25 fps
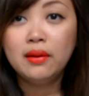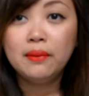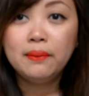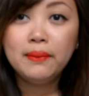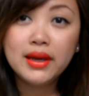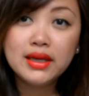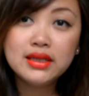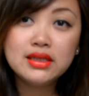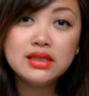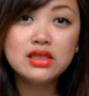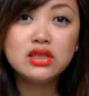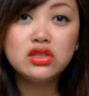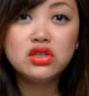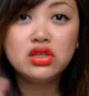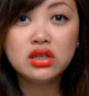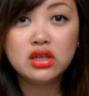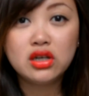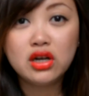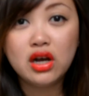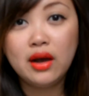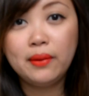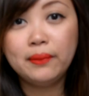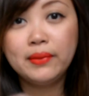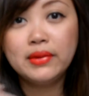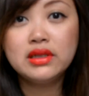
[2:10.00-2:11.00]
messaging,
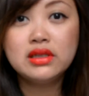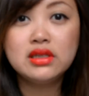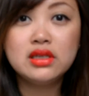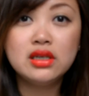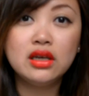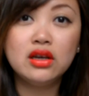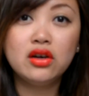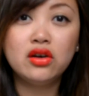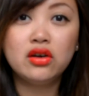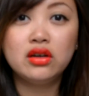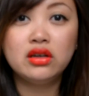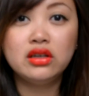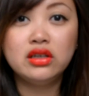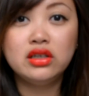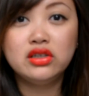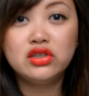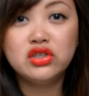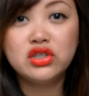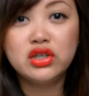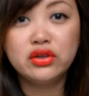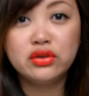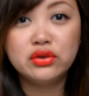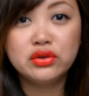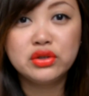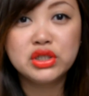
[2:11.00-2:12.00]
commenting on
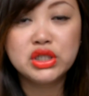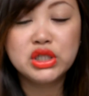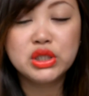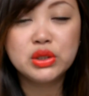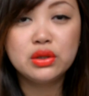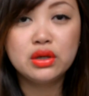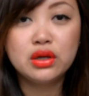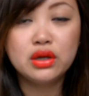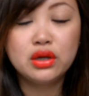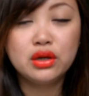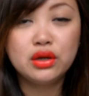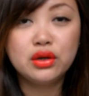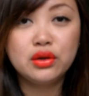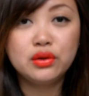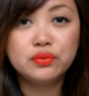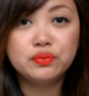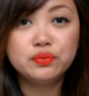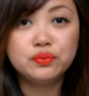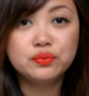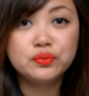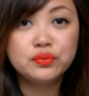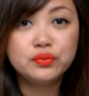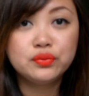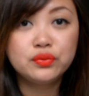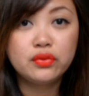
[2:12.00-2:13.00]
each other's
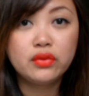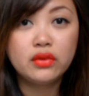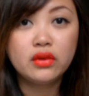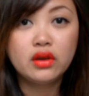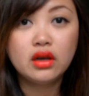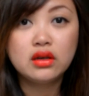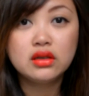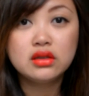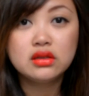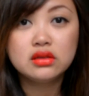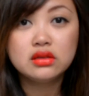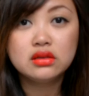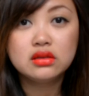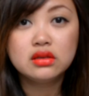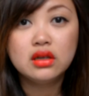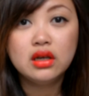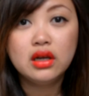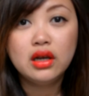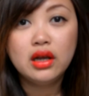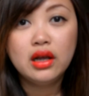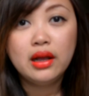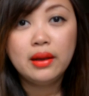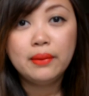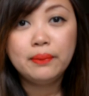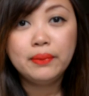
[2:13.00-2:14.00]
um,
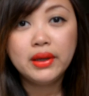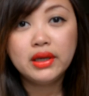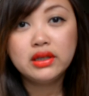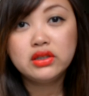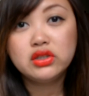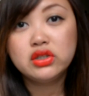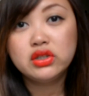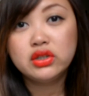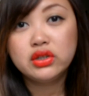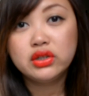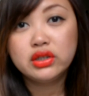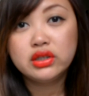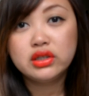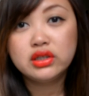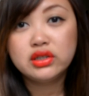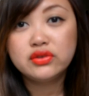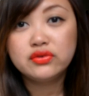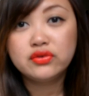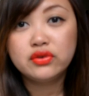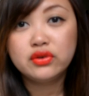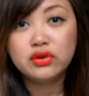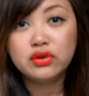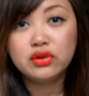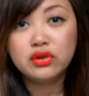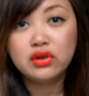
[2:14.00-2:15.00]
pictures
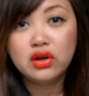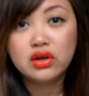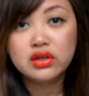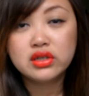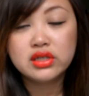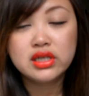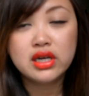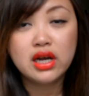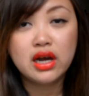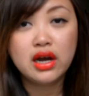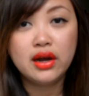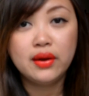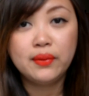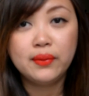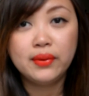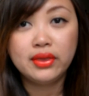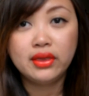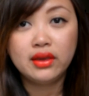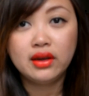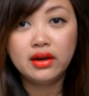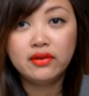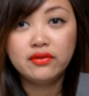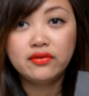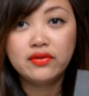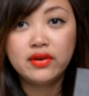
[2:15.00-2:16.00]
for a long time, and
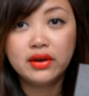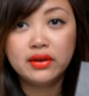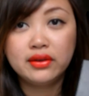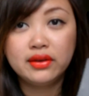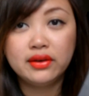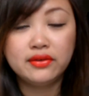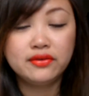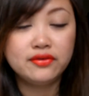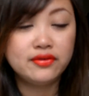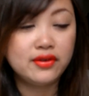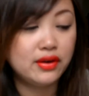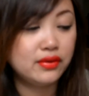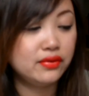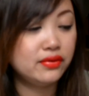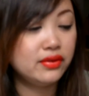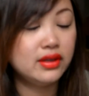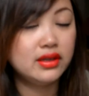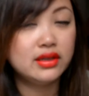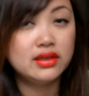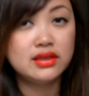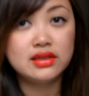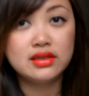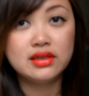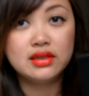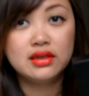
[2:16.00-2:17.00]
then I finally found
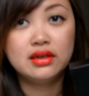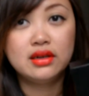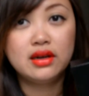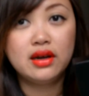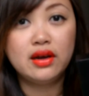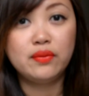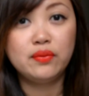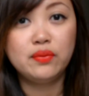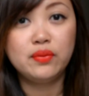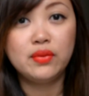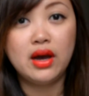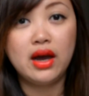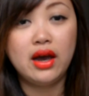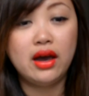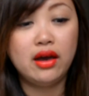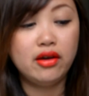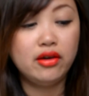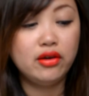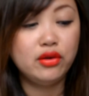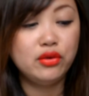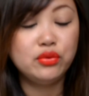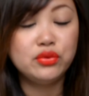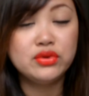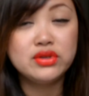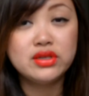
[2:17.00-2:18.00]
this, and I,
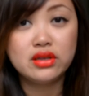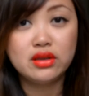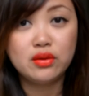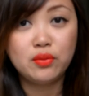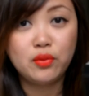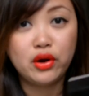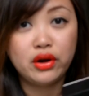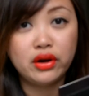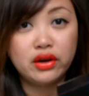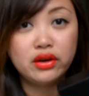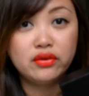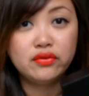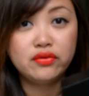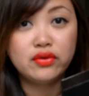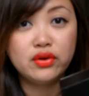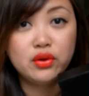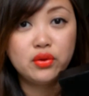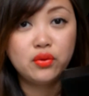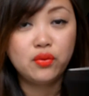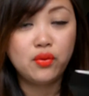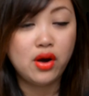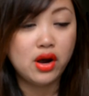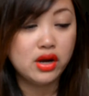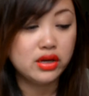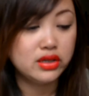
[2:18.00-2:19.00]
I was in the market for a
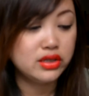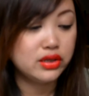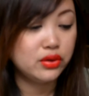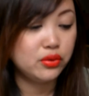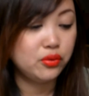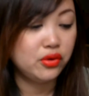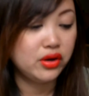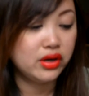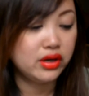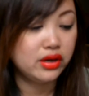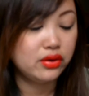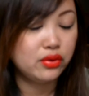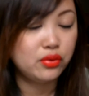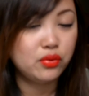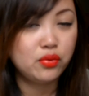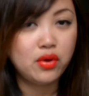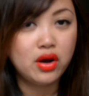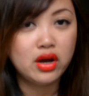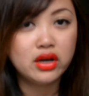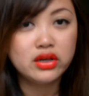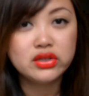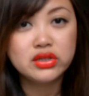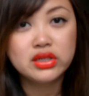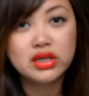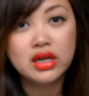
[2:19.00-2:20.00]
watch. I wanted a
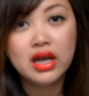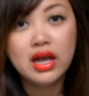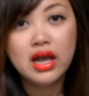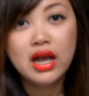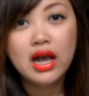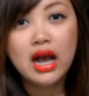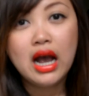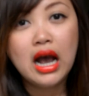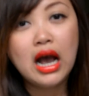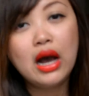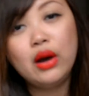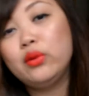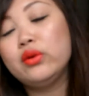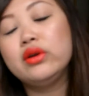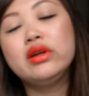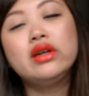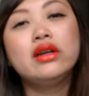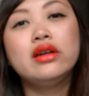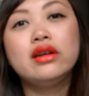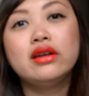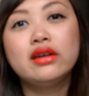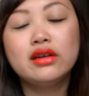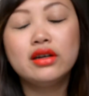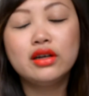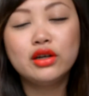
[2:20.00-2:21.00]
watch. I wanted
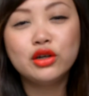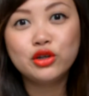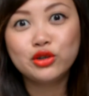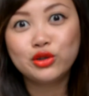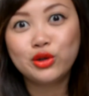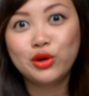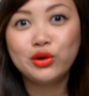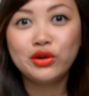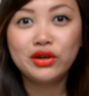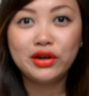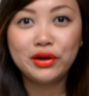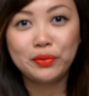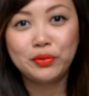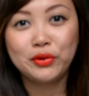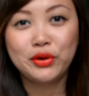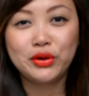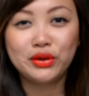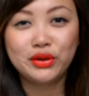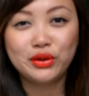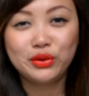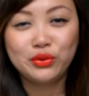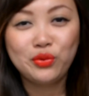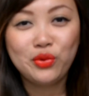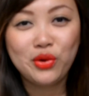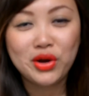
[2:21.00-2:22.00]
a, a grown-up
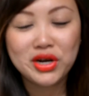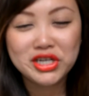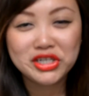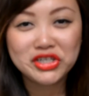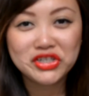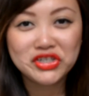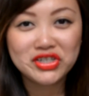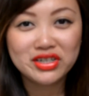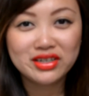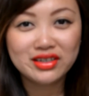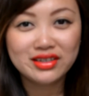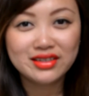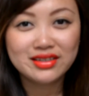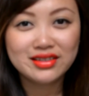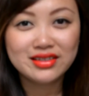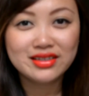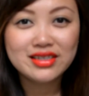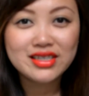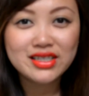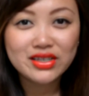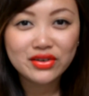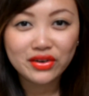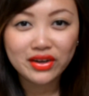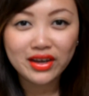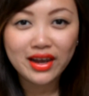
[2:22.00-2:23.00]
girl watch, and
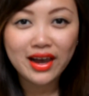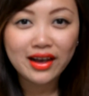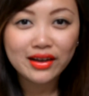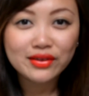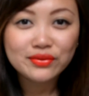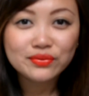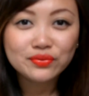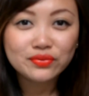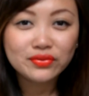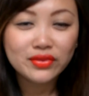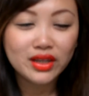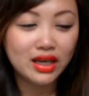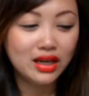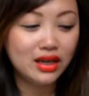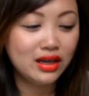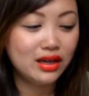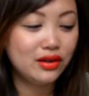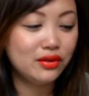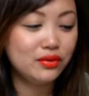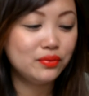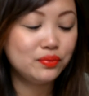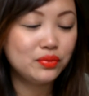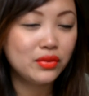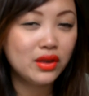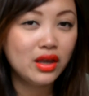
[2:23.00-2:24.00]
so yeah,
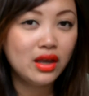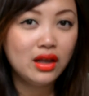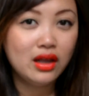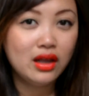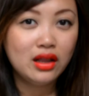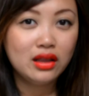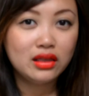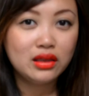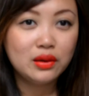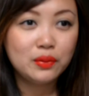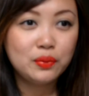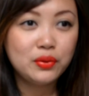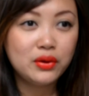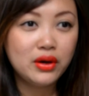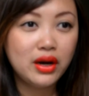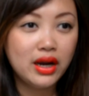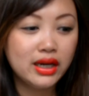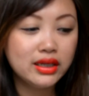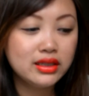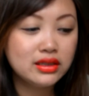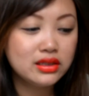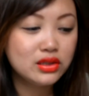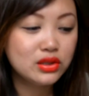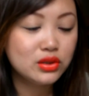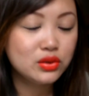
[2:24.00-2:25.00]
um, the
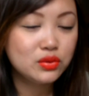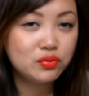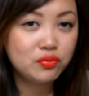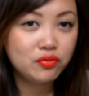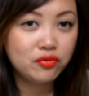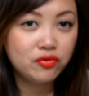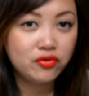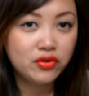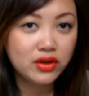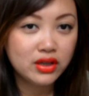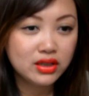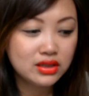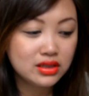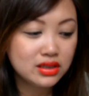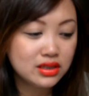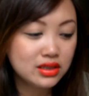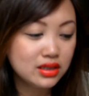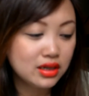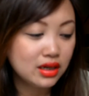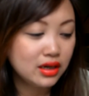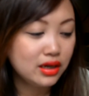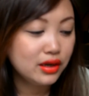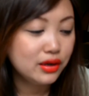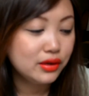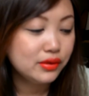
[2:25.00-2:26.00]
price fits
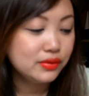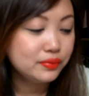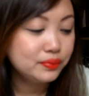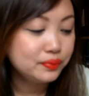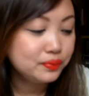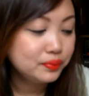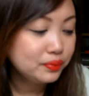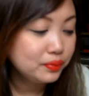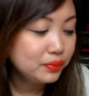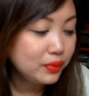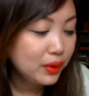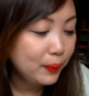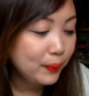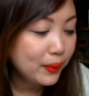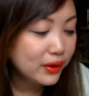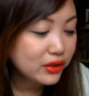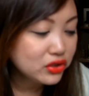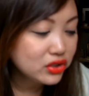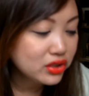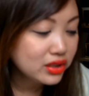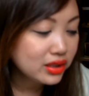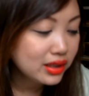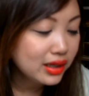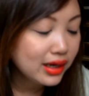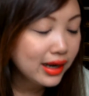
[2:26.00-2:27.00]
um, my
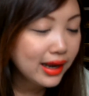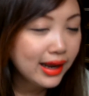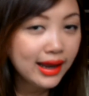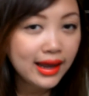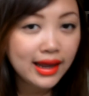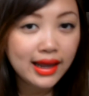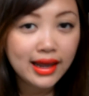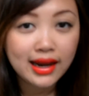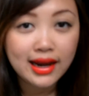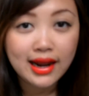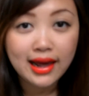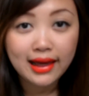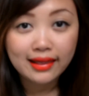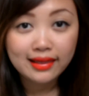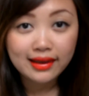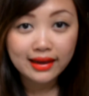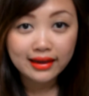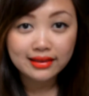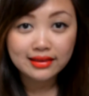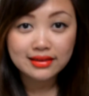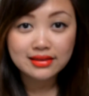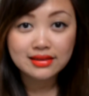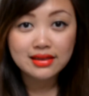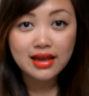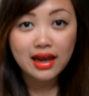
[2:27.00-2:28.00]
budget, and I
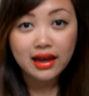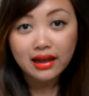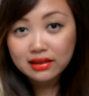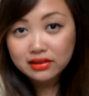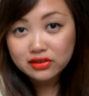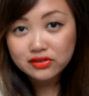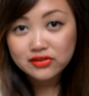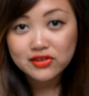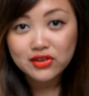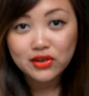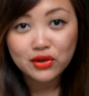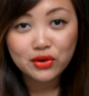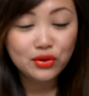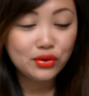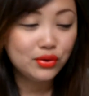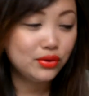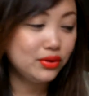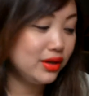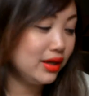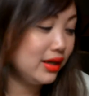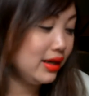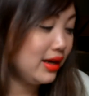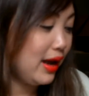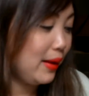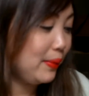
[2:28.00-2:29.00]
like the style, so
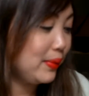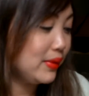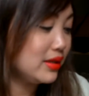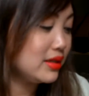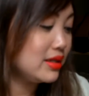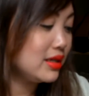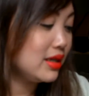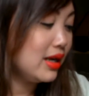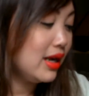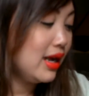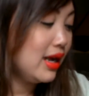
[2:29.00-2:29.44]
it happened.